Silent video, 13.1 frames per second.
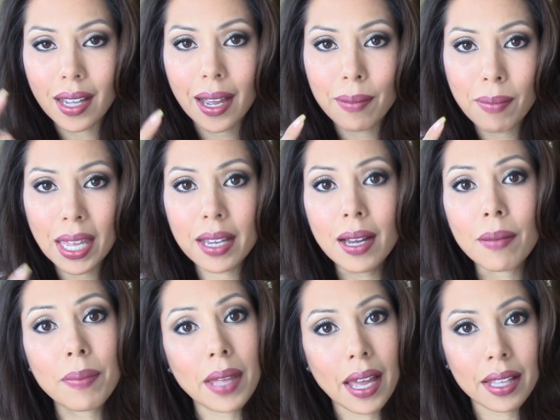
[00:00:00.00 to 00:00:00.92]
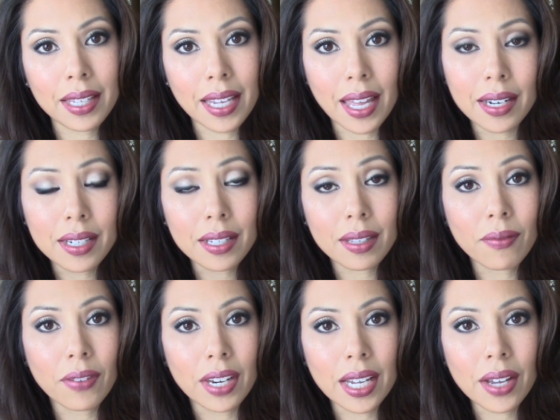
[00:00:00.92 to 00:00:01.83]
eye makeup at the end of the
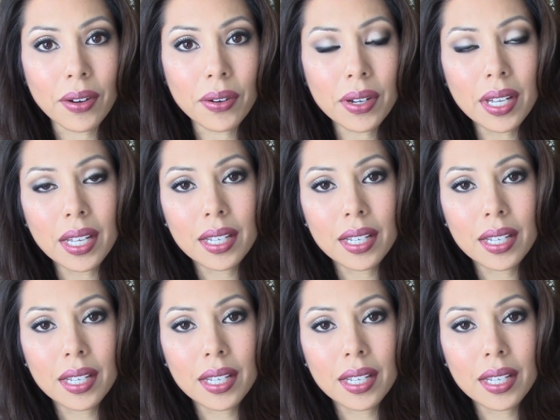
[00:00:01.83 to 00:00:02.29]
video.